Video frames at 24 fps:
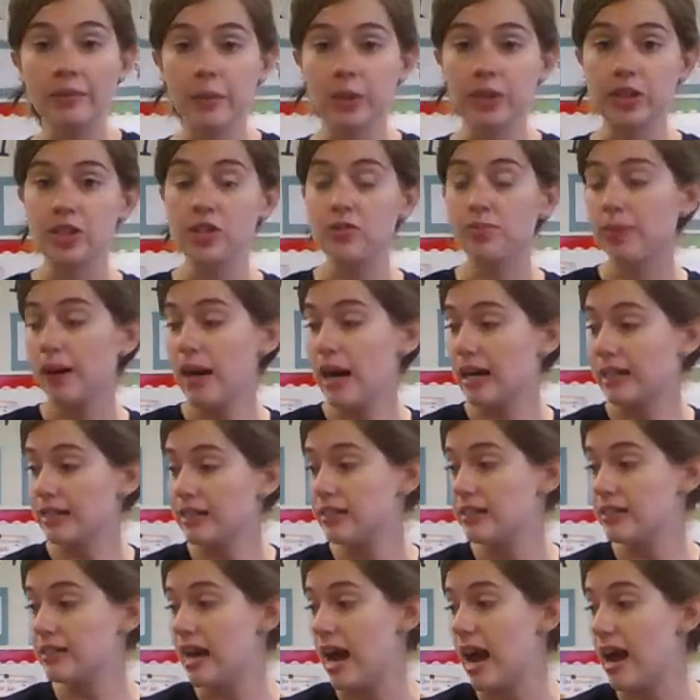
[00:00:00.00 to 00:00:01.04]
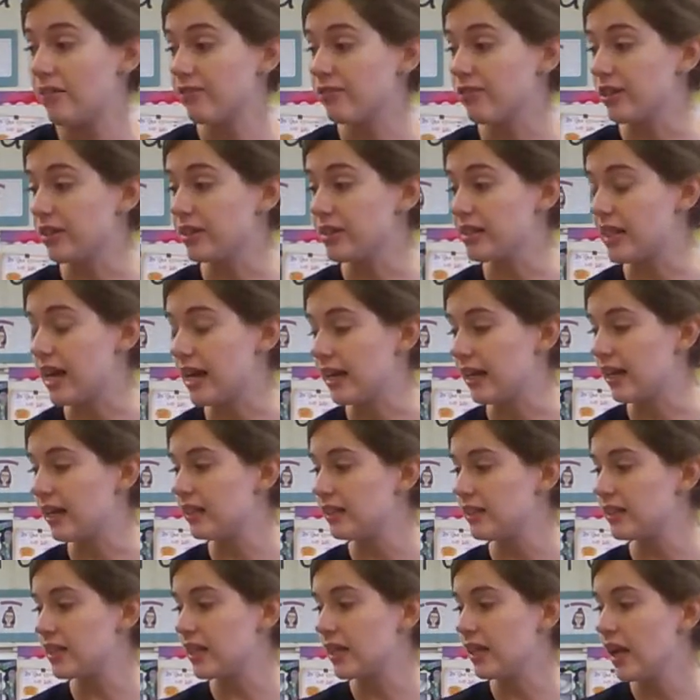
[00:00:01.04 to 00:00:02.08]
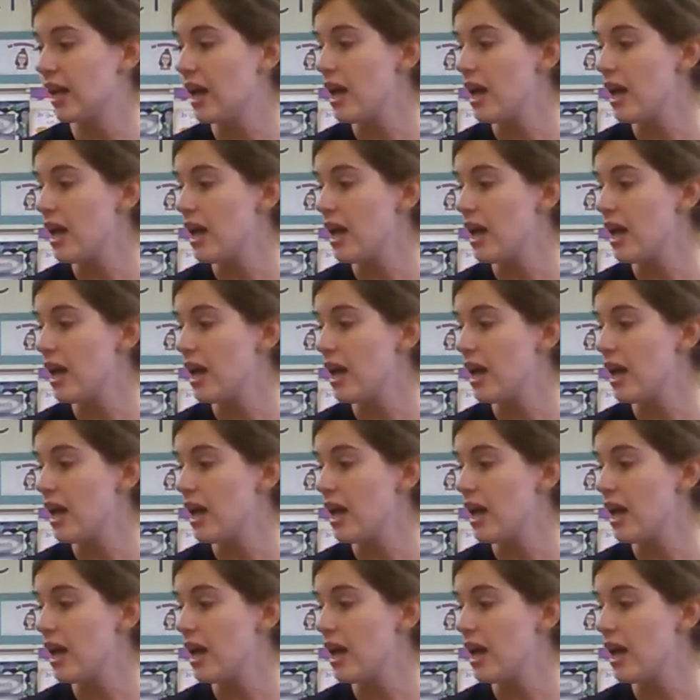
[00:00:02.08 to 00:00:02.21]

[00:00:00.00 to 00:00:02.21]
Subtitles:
once you practice that for a second,